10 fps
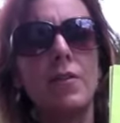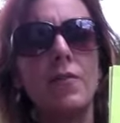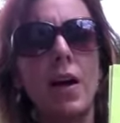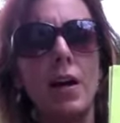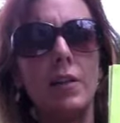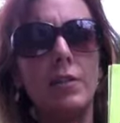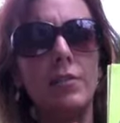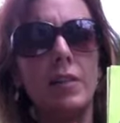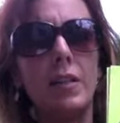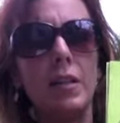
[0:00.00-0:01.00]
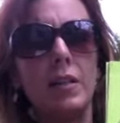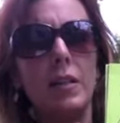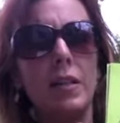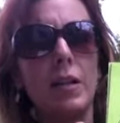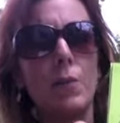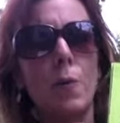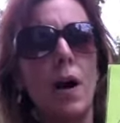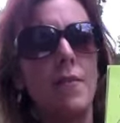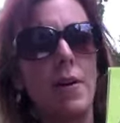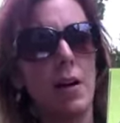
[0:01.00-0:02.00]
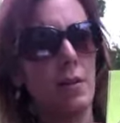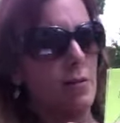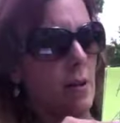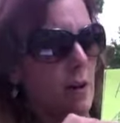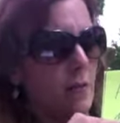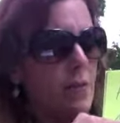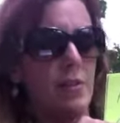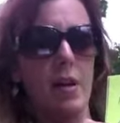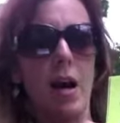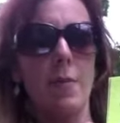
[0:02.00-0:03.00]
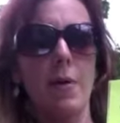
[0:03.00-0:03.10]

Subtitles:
values in and get y values out for the top,